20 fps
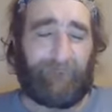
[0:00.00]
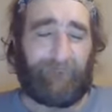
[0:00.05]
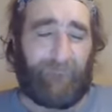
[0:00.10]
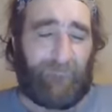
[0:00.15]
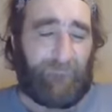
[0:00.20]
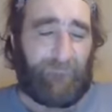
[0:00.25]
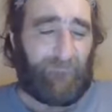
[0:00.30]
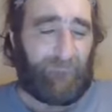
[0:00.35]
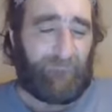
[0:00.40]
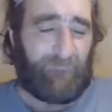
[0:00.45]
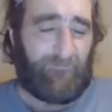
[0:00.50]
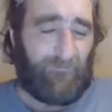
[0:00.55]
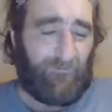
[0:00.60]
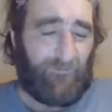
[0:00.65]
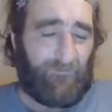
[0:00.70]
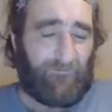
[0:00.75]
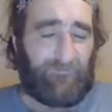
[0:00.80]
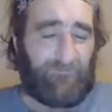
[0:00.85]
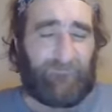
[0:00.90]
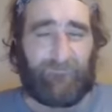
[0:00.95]
there is
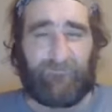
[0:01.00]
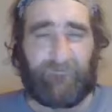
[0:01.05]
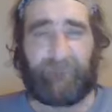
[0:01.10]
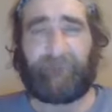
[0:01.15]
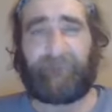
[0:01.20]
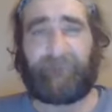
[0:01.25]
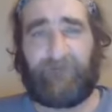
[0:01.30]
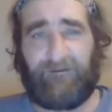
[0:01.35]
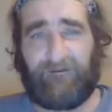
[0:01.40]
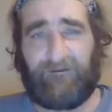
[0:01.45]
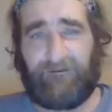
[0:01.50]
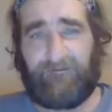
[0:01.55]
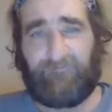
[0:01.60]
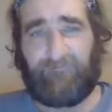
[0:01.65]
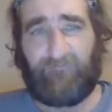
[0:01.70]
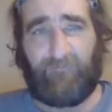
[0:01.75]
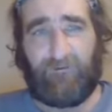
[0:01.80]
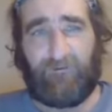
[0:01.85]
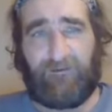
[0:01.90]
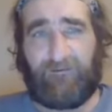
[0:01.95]
always a
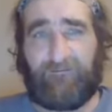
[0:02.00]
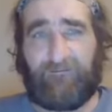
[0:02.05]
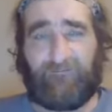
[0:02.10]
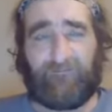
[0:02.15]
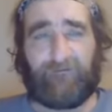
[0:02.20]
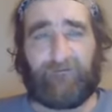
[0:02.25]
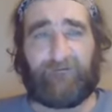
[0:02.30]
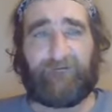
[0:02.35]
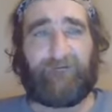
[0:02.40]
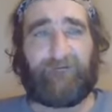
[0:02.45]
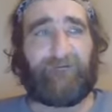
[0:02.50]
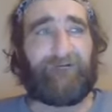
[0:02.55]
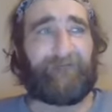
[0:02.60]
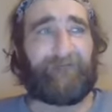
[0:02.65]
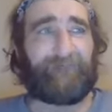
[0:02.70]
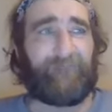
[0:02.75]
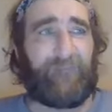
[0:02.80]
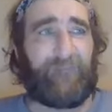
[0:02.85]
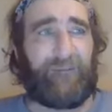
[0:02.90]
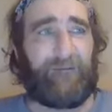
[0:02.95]
divine reason
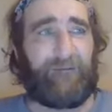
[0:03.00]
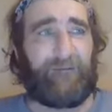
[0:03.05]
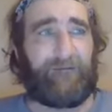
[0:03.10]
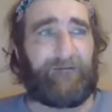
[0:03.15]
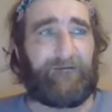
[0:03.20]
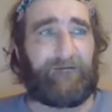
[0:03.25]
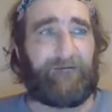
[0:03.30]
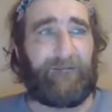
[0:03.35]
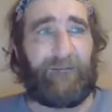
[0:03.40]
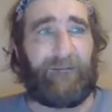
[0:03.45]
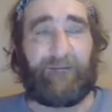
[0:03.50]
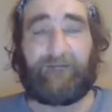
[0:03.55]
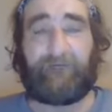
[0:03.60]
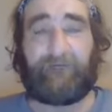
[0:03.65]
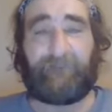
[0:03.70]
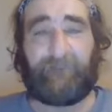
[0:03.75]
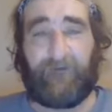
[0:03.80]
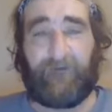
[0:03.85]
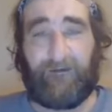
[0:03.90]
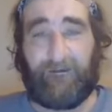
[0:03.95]
and a
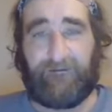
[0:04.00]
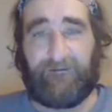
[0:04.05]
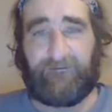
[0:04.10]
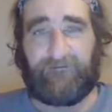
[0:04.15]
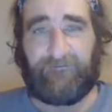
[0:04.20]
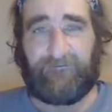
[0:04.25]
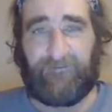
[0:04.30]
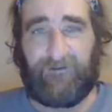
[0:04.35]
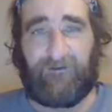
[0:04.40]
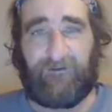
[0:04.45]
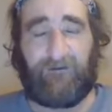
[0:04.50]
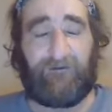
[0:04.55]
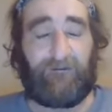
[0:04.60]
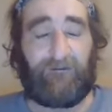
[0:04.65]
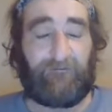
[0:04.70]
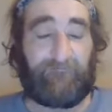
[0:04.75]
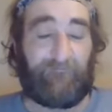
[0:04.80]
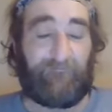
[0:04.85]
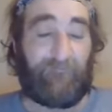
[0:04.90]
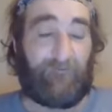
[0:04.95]
divine
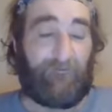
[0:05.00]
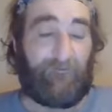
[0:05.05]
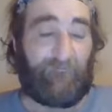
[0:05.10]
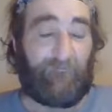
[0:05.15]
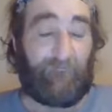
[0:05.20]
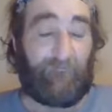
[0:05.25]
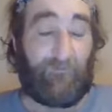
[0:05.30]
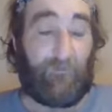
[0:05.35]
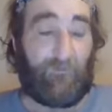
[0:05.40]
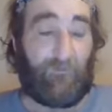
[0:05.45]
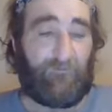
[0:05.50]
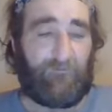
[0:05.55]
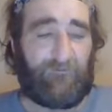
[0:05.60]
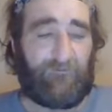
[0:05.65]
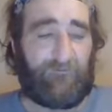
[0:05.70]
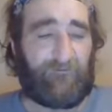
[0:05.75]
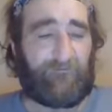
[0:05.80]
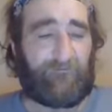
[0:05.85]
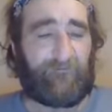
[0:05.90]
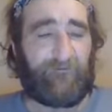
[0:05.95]
time for
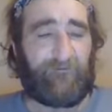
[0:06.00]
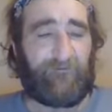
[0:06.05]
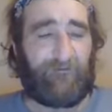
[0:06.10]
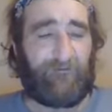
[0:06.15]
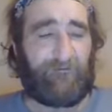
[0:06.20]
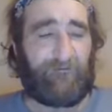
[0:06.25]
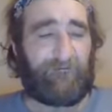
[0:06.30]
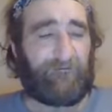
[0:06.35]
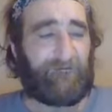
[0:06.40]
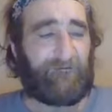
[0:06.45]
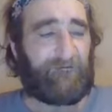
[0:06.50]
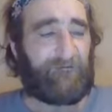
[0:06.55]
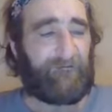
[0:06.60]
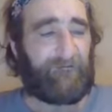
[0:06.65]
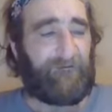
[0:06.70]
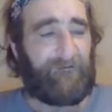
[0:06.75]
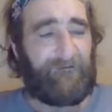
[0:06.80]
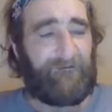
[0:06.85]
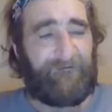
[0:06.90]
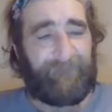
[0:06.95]
these. And
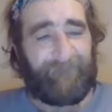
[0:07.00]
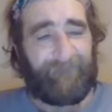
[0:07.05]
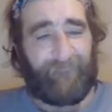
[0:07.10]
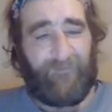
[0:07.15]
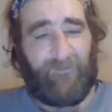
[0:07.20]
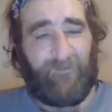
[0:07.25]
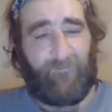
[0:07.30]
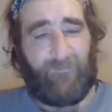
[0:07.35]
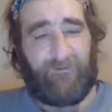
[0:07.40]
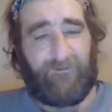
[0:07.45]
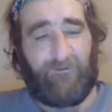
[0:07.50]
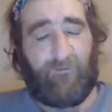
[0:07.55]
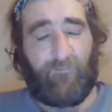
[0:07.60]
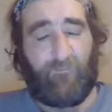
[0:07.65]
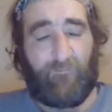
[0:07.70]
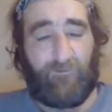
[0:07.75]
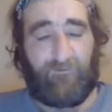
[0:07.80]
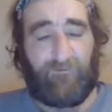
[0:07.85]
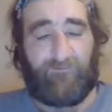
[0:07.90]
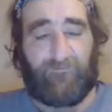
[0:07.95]
we
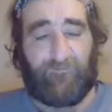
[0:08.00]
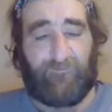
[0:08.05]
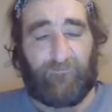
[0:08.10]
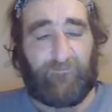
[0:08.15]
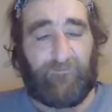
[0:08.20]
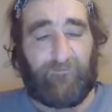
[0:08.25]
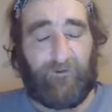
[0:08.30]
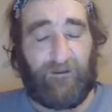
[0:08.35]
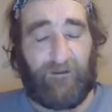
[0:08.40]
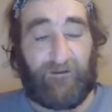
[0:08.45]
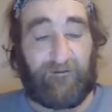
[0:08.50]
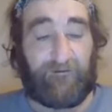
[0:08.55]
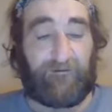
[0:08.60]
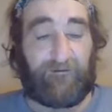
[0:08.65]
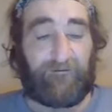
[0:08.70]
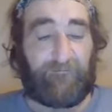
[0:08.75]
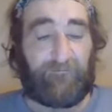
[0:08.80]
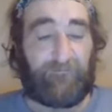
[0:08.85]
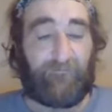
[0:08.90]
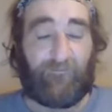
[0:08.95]
don't wish to try to
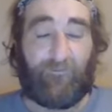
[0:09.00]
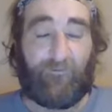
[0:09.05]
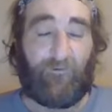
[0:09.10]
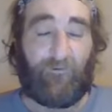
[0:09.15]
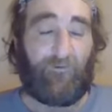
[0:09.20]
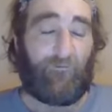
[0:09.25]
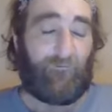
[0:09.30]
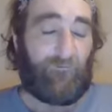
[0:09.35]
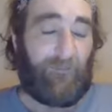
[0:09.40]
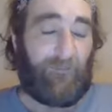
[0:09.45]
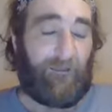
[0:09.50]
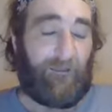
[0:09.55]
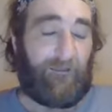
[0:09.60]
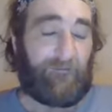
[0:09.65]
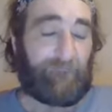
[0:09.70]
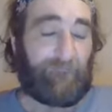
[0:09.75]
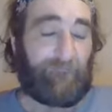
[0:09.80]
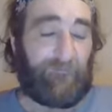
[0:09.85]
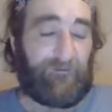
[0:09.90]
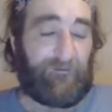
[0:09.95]
control
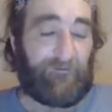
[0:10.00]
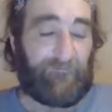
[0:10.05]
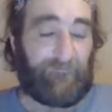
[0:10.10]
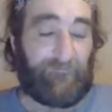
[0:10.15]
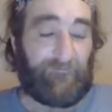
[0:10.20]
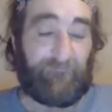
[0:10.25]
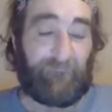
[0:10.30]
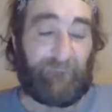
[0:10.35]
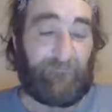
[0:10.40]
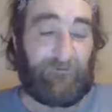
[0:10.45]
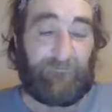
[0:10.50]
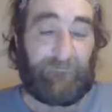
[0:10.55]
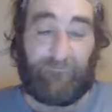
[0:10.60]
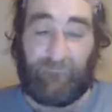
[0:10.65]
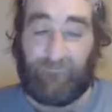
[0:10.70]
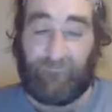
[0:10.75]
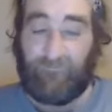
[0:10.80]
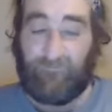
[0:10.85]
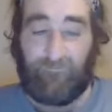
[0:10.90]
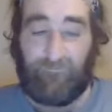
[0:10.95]
that, because if we
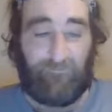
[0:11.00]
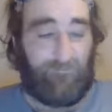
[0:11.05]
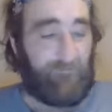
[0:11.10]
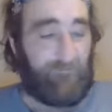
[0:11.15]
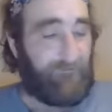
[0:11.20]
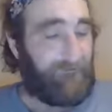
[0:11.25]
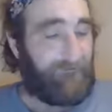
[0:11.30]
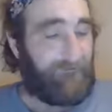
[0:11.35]
do,